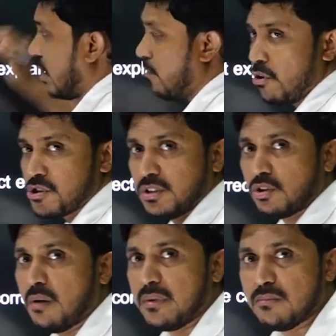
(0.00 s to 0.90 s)
can post in the
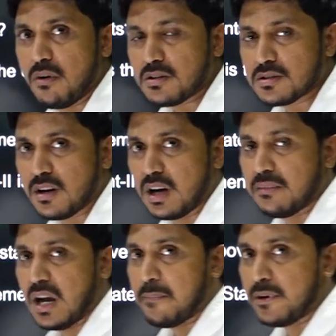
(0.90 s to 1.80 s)
comment box. I will
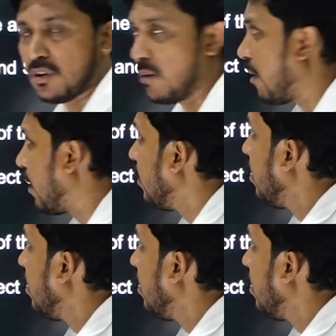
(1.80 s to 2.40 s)
be happy to reply.